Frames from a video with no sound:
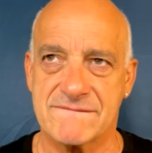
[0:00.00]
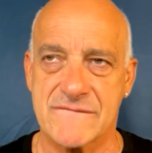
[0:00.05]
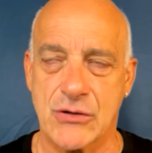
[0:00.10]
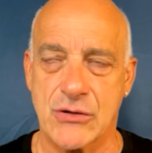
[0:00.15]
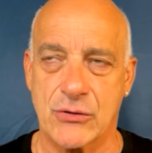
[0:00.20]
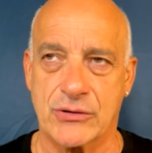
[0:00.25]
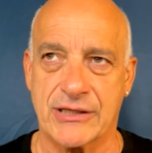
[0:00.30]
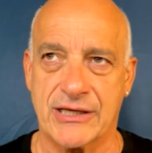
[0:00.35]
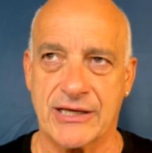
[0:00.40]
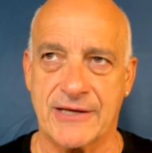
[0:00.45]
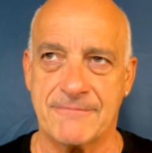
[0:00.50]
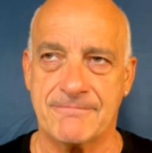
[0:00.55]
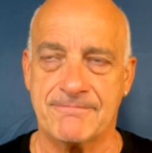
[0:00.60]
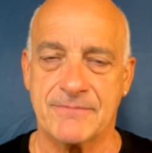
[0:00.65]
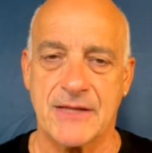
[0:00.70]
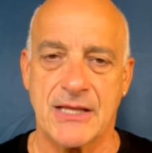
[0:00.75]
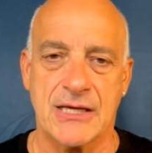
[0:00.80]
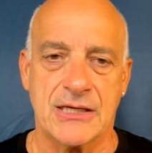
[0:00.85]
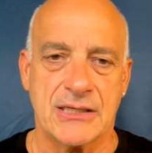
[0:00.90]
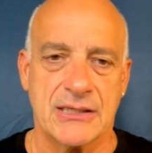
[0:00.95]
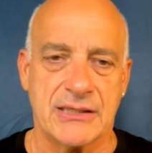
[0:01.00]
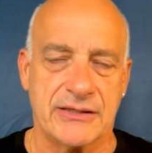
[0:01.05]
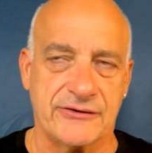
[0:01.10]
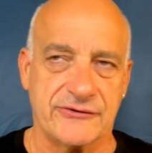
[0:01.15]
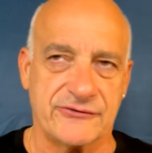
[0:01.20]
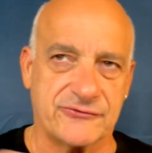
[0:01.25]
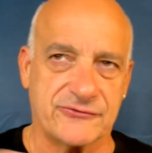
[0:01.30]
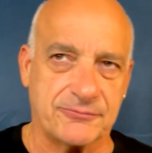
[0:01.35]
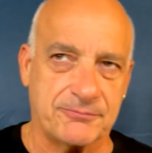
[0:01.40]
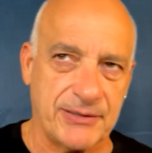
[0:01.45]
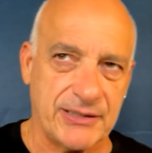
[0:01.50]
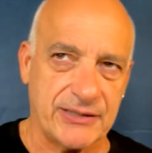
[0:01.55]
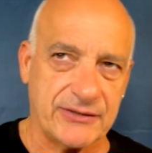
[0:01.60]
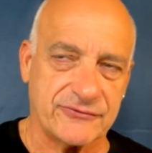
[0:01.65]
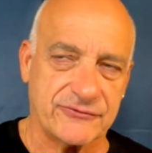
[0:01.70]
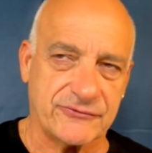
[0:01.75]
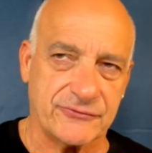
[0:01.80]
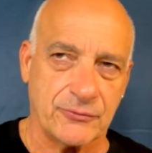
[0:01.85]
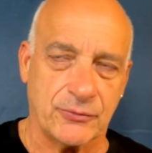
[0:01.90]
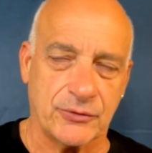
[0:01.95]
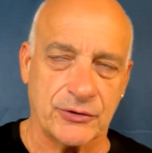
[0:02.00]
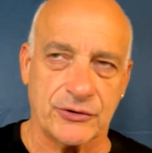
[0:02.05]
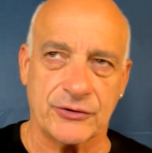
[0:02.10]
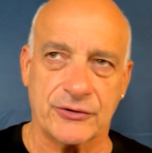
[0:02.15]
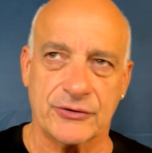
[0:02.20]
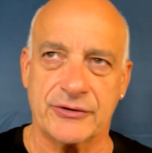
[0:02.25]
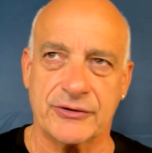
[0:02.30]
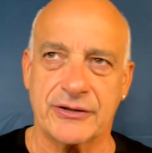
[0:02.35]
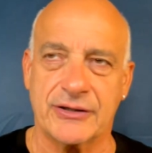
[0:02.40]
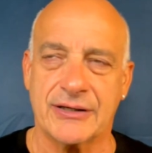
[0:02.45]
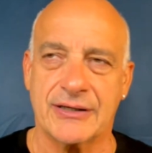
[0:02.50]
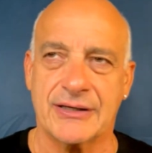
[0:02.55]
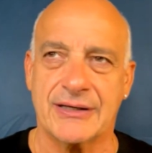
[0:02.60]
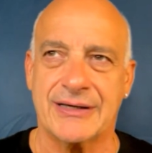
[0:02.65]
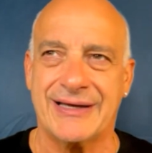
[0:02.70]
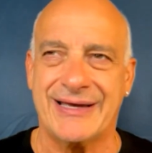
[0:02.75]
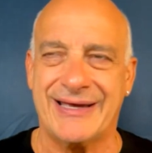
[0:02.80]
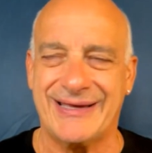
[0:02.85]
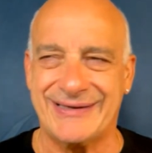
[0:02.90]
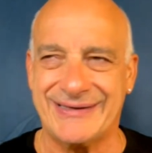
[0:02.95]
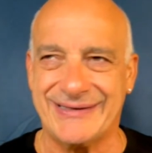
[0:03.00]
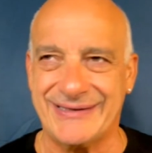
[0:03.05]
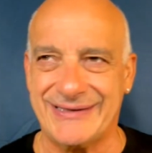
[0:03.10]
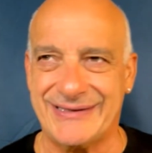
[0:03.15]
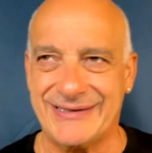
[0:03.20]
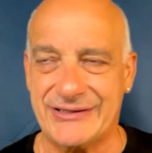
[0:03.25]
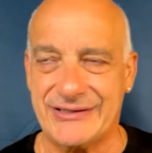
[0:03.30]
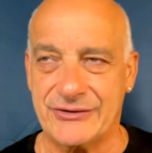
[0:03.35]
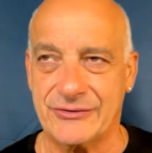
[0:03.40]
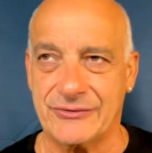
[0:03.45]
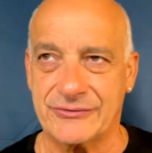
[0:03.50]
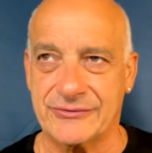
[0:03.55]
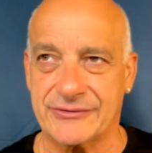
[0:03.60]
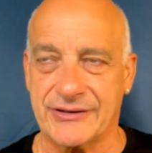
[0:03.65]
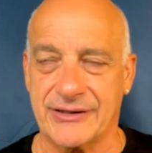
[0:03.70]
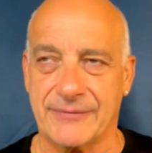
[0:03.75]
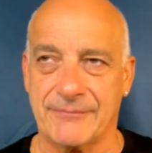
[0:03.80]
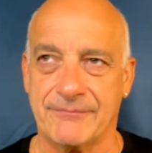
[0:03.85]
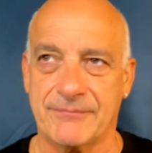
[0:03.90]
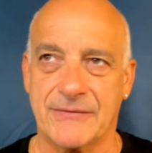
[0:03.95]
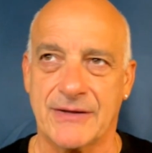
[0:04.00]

Okay? He speaks the word and he healed them.